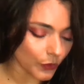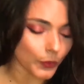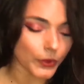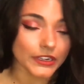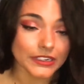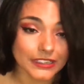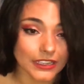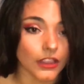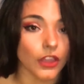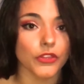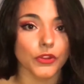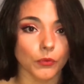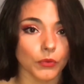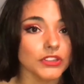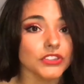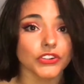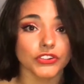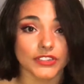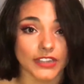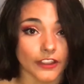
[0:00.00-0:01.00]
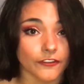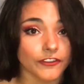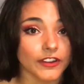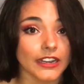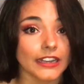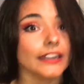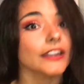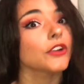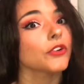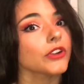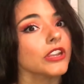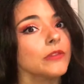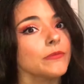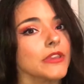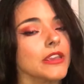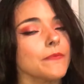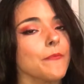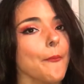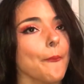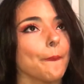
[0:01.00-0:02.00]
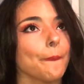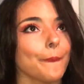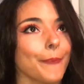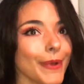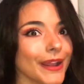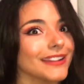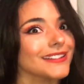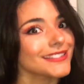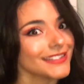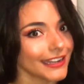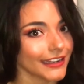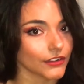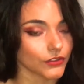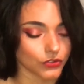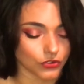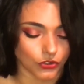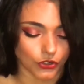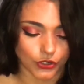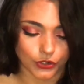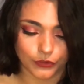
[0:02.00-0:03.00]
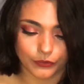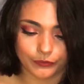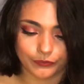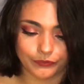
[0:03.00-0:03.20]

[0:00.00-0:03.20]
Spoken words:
whereas the other ones are definitely creamy but textured.